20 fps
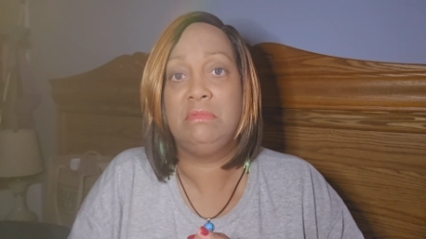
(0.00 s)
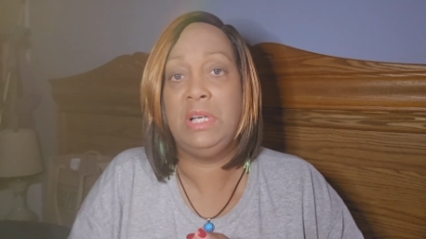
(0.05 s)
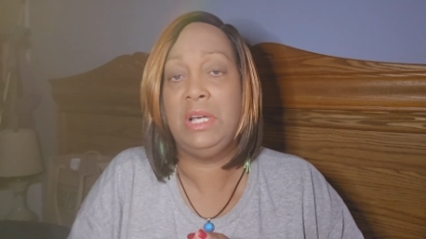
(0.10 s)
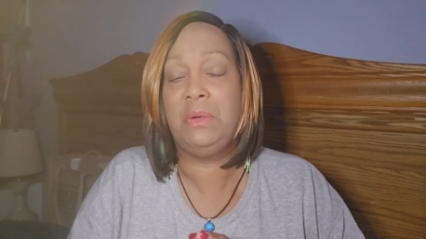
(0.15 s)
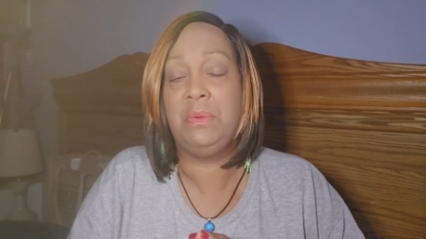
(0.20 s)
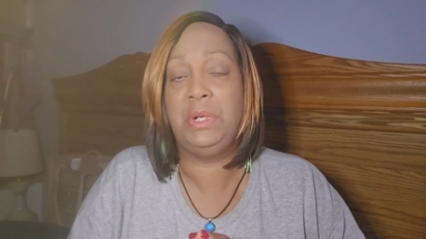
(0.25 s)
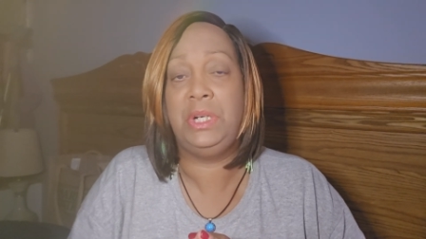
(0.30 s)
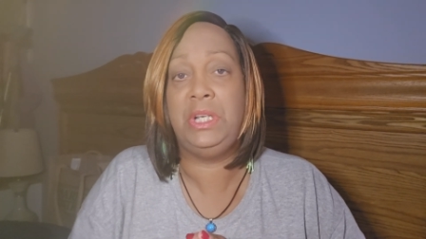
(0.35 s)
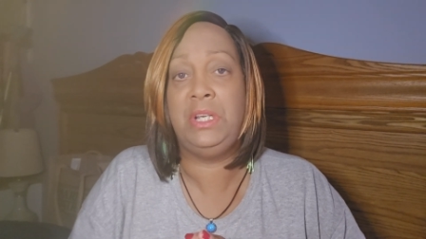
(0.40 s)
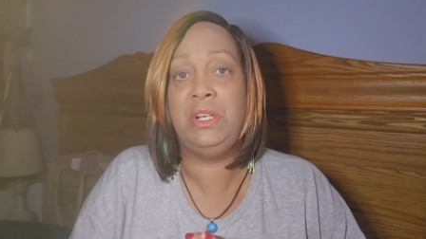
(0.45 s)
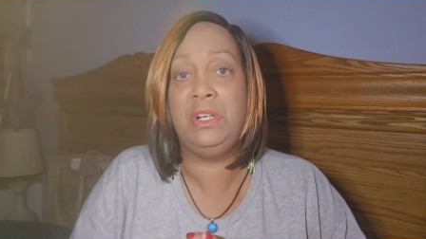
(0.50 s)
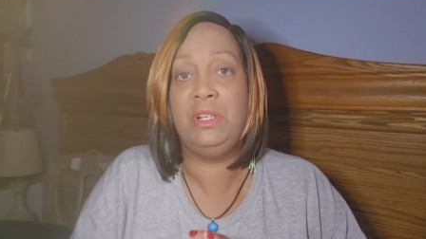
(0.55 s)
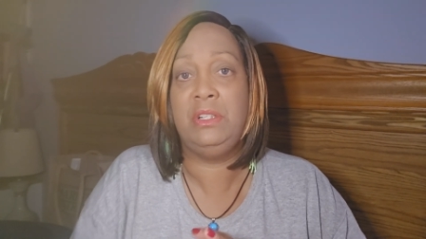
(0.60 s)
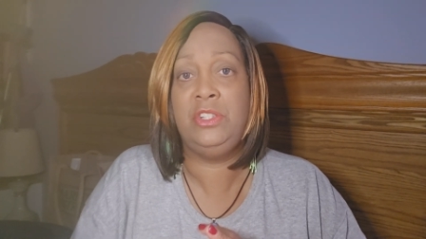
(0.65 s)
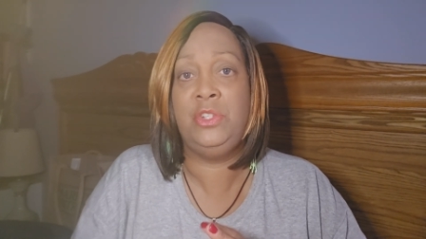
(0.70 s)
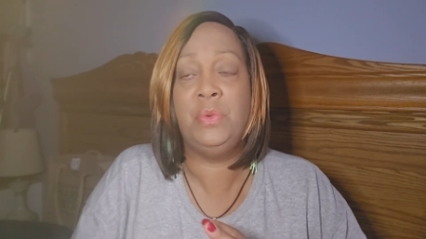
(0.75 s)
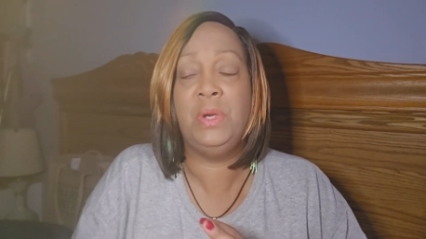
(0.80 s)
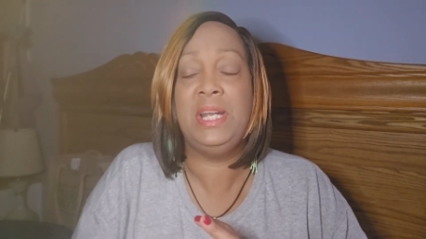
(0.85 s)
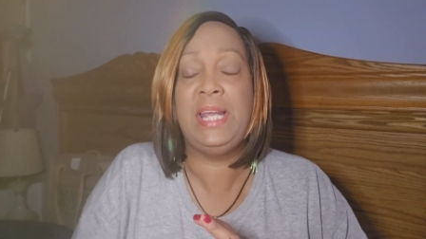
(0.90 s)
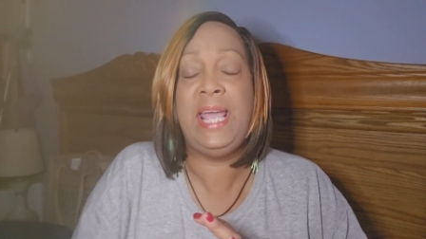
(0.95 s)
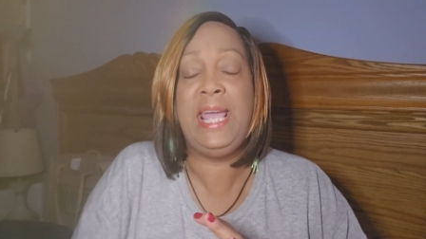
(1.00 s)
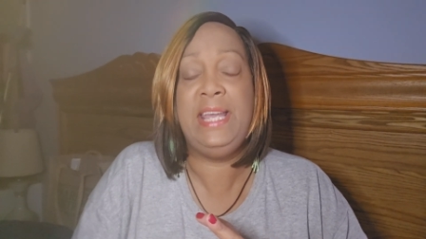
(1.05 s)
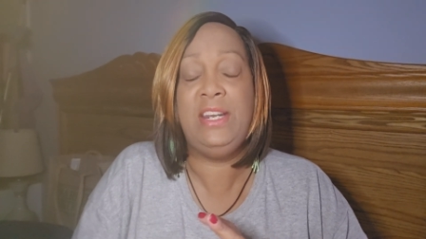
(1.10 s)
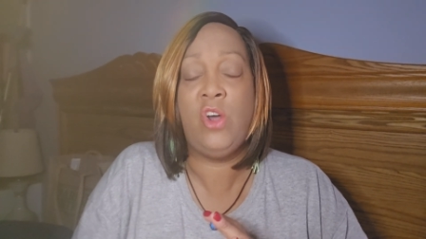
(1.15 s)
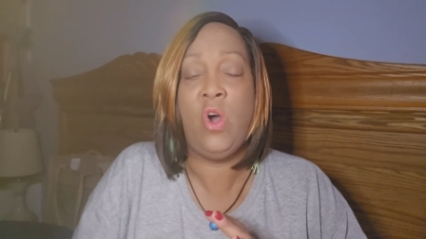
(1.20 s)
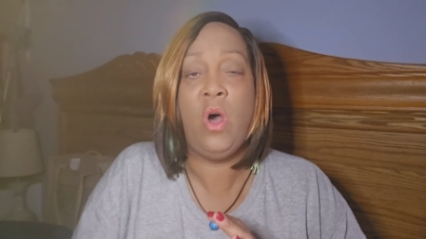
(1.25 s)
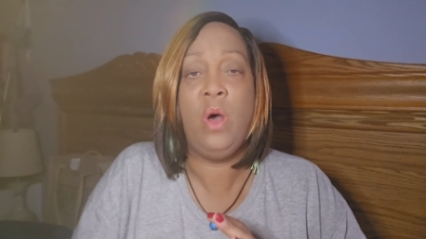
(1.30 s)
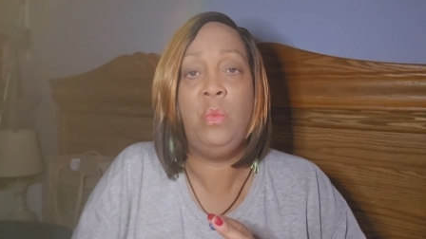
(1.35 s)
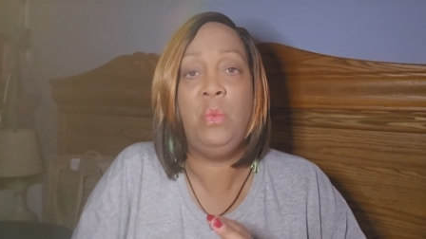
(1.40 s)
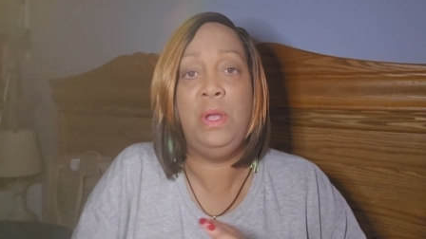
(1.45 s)
I don't wanna hear it. You wanna hate
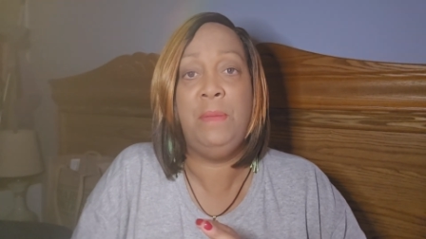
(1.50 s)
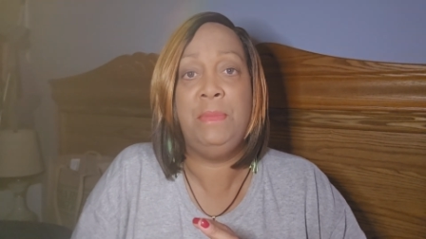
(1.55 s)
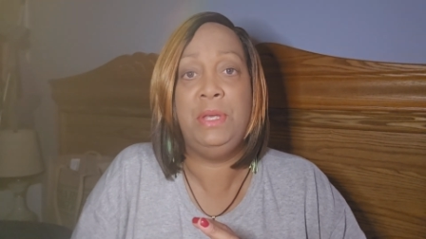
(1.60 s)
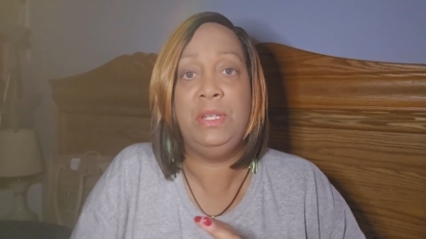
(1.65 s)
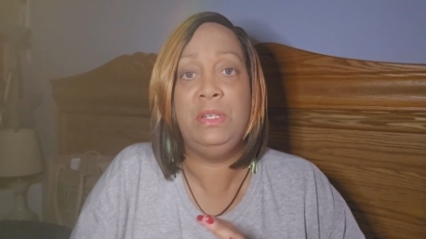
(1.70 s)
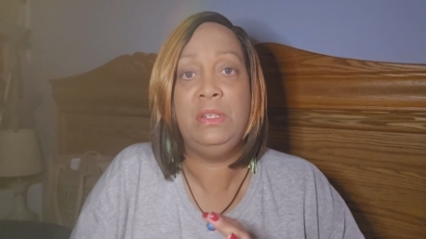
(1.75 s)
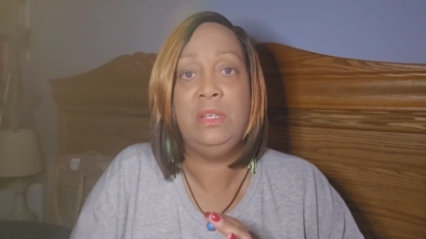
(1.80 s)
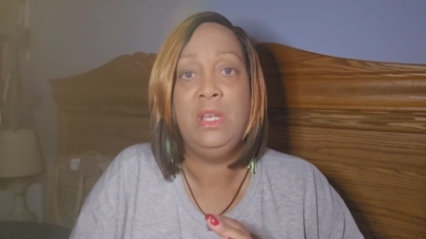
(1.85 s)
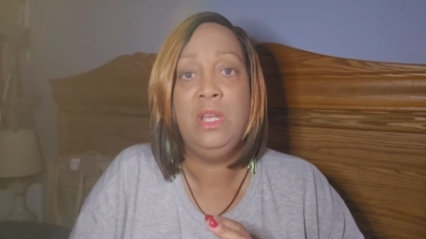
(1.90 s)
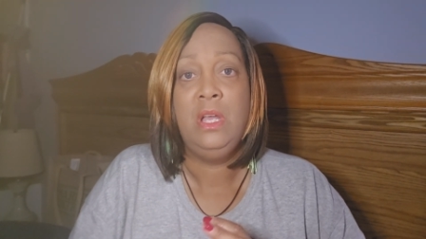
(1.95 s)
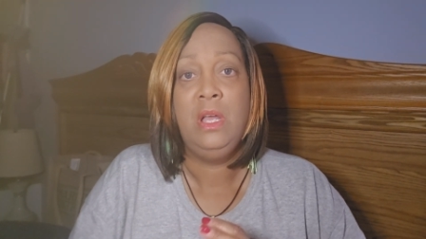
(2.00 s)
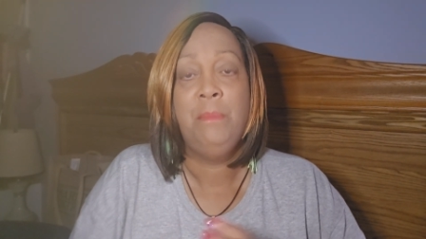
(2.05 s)
all women?